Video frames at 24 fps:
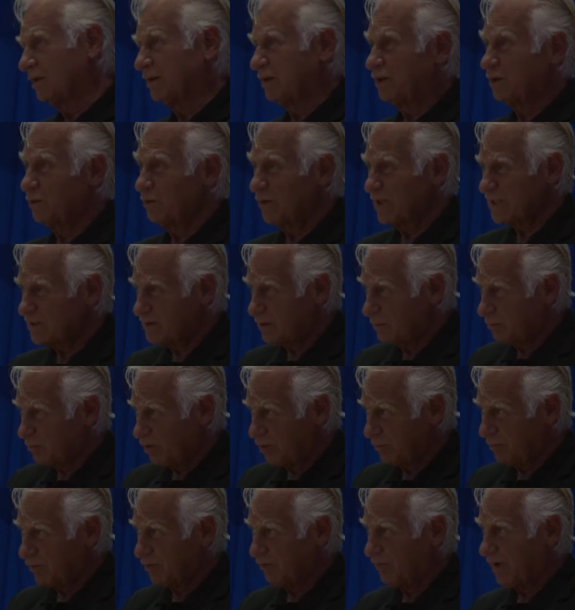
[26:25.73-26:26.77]
the US
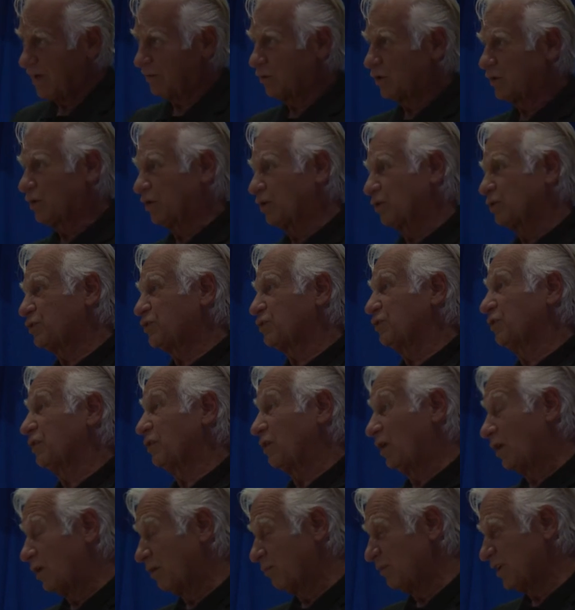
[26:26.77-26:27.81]
Department of Agriculture,
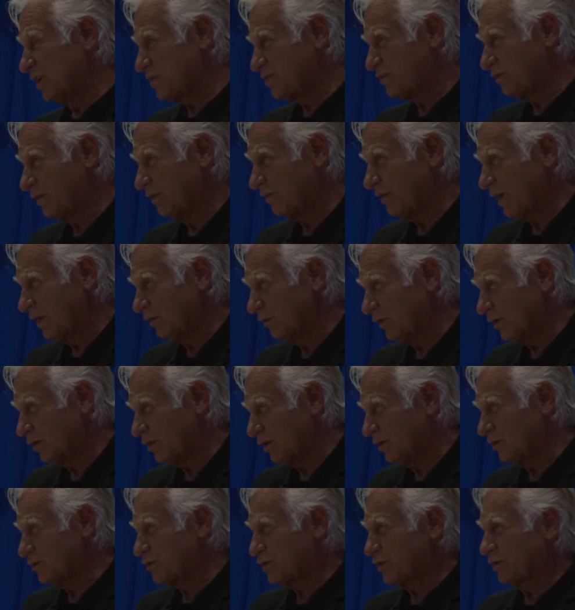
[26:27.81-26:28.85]
the, our Ministry of
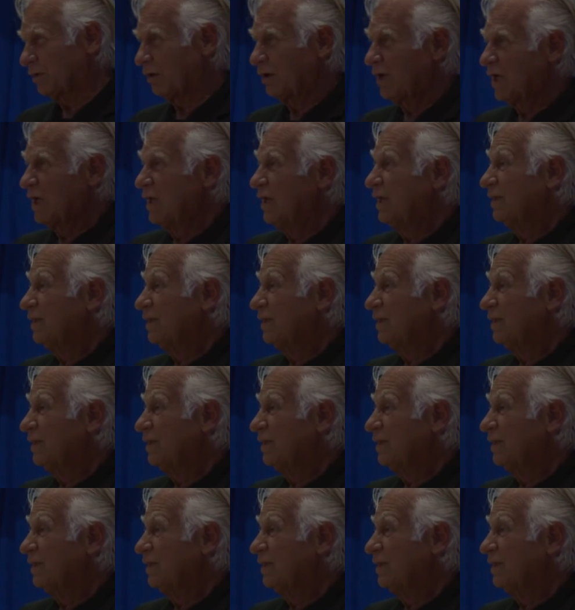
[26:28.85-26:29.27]
Agriculture,